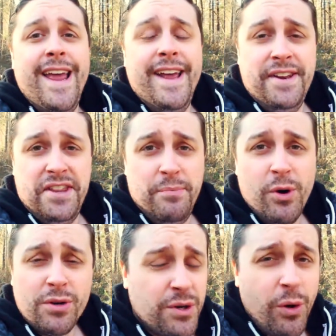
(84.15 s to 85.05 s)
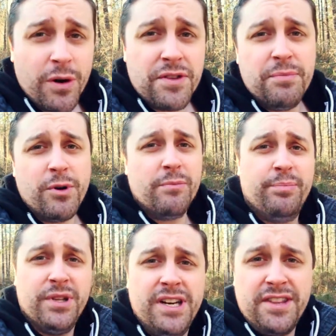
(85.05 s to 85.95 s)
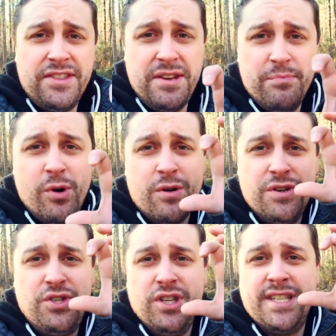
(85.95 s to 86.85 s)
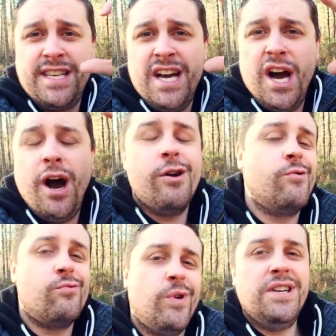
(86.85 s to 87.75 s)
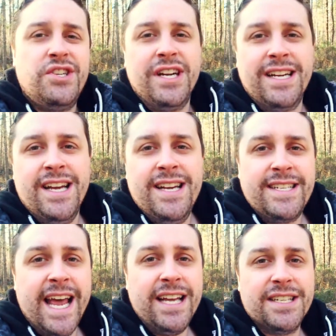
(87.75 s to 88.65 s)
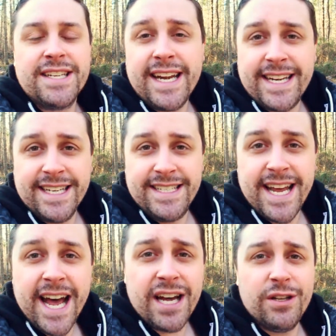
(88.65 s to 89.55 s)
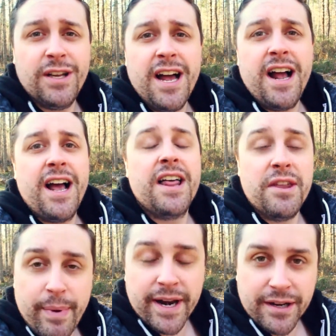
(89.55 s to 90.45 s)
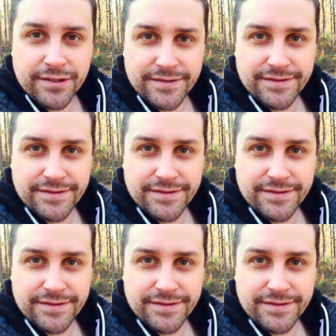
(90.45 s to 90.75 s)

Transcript: And the more gore, the more blood, the more just heart-wrenching tales that I can tell, the better.